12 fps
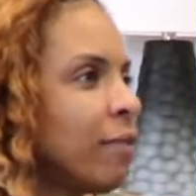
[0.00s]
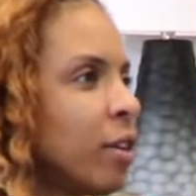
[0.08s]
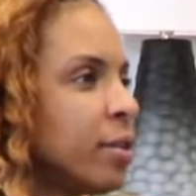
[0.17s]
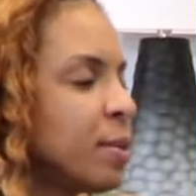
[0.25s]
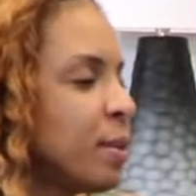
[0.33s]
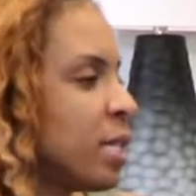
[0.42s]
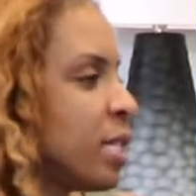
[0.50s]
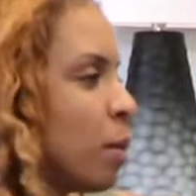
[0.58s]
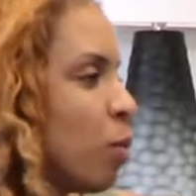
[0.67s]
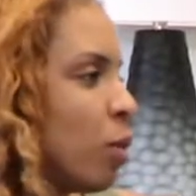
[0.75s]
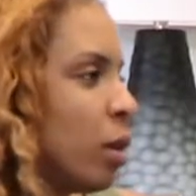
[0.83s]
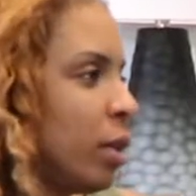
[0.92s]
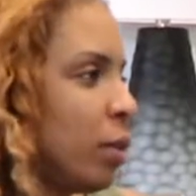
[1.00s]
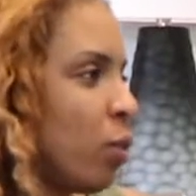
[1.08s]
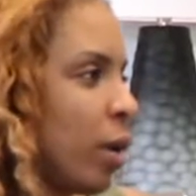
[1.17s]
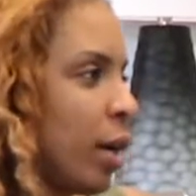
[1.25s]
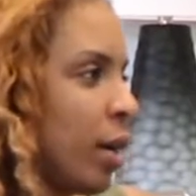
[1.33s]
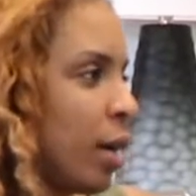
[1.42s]
always been someone
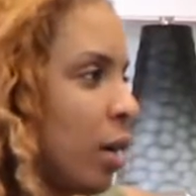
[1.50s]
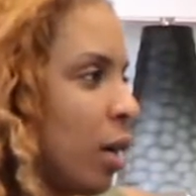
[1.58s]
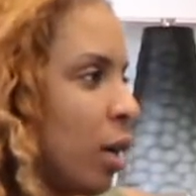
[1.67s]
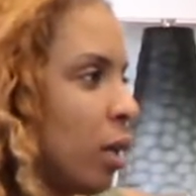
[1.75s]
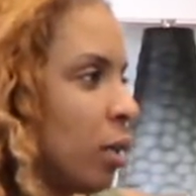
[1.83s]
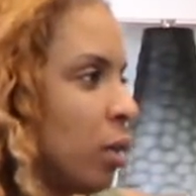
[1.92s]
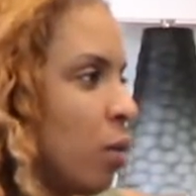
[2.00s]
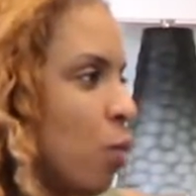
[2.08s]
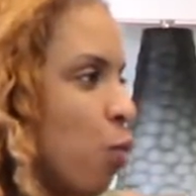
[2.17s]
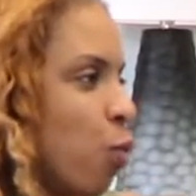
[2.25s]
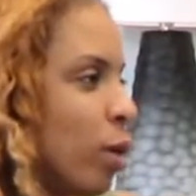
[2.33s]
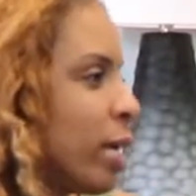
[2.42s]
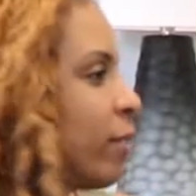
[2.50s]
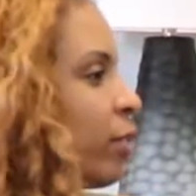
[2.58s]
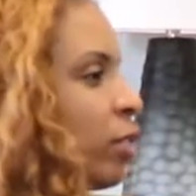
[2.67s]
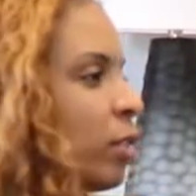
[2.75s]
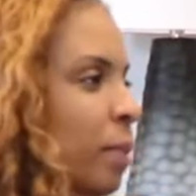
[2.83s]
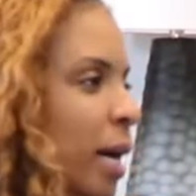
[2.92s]
where
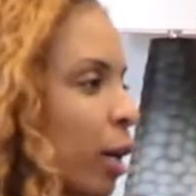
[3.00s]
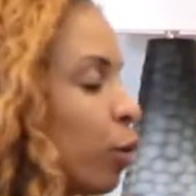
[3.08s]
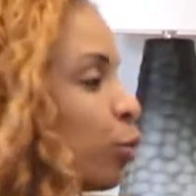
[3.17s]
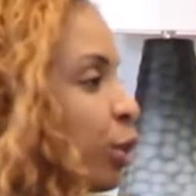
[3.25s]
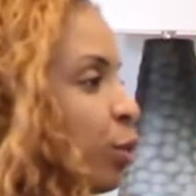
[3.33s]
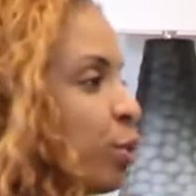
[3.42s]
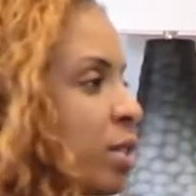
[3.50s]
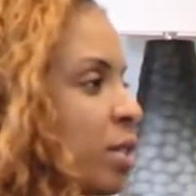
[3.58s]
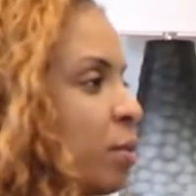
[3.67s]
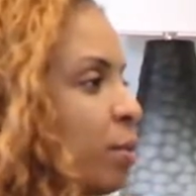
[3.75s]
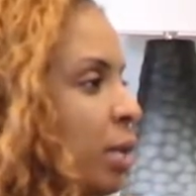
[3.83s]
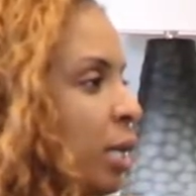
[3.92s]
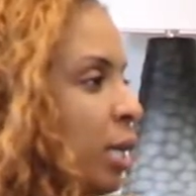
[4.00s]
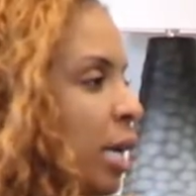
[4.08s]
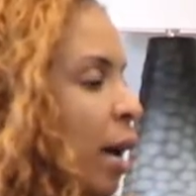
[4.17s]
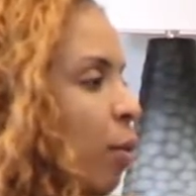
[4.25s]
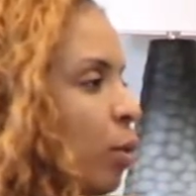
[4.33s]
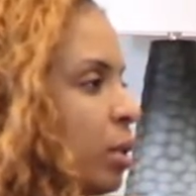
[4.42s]
whatever my career was going to be,
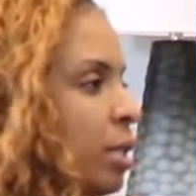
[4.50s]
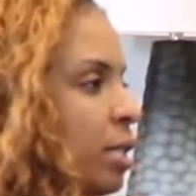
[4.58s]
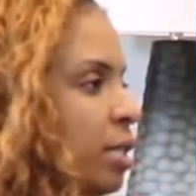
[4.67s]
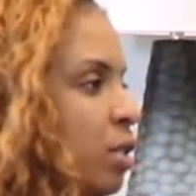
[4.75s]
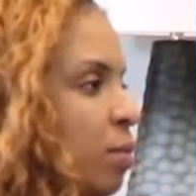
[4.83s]
I wanted it to